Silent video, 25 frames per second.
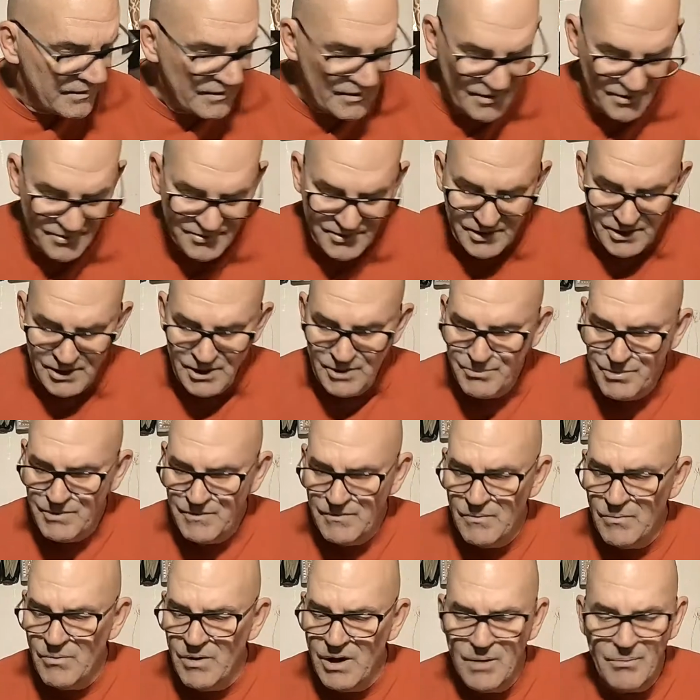Just a little bit
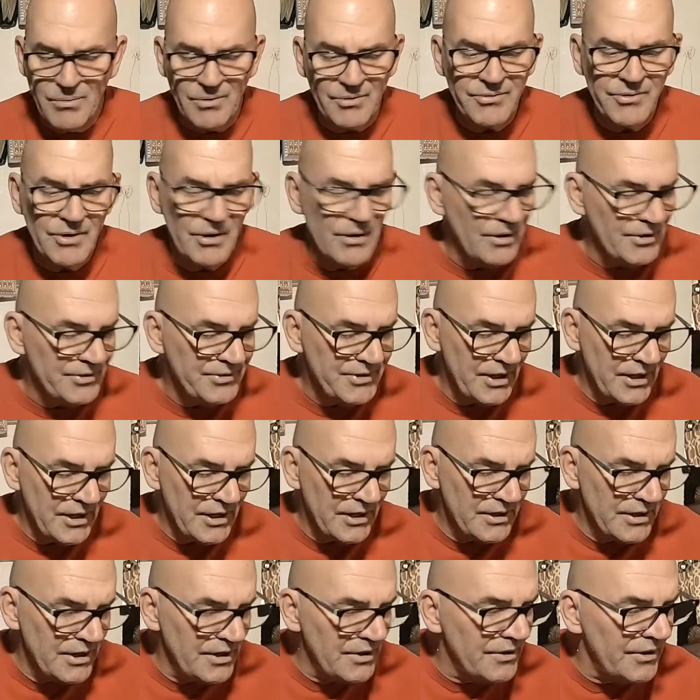of a wobble. So let's take
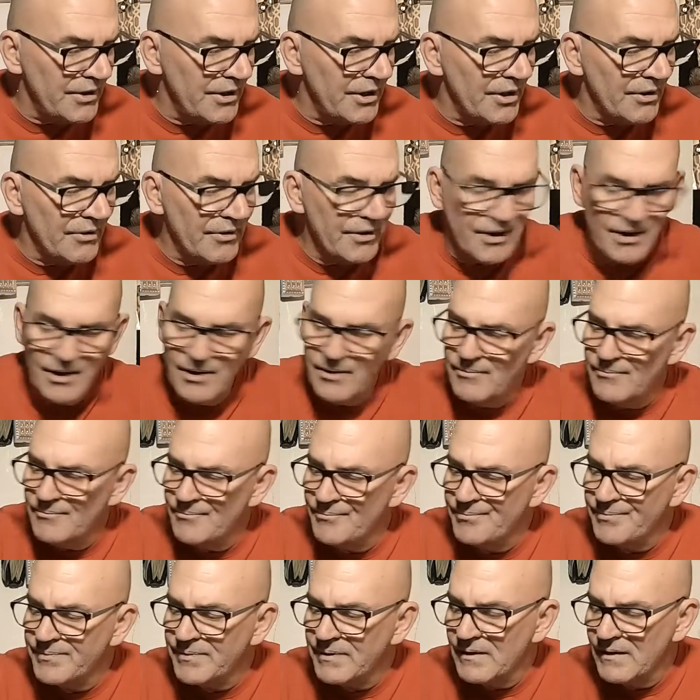another arrow here
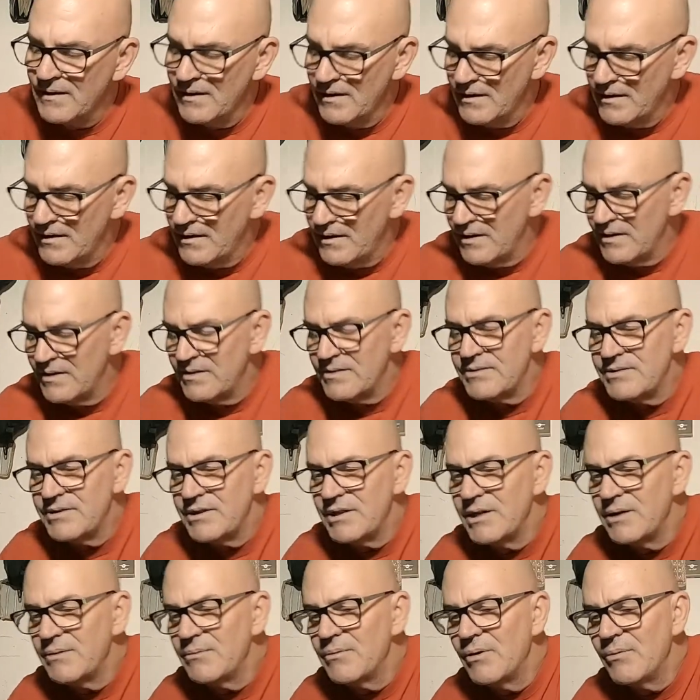and
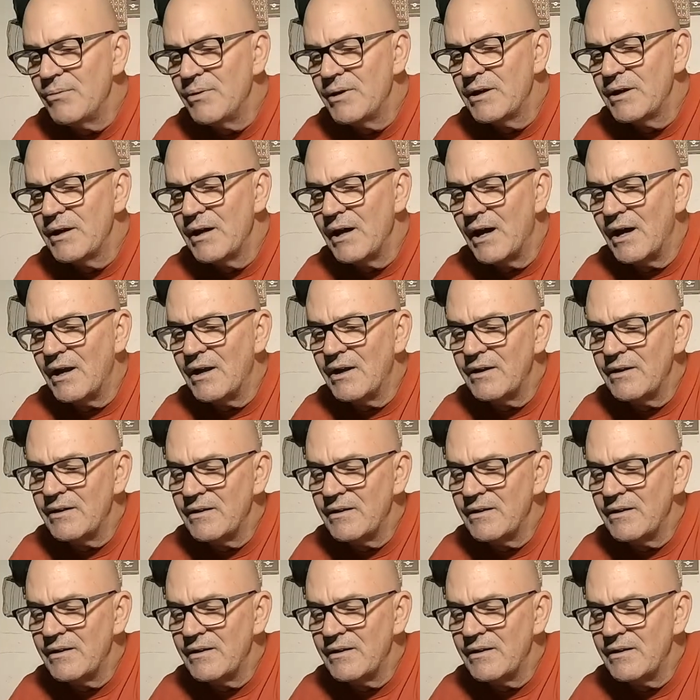see what we got.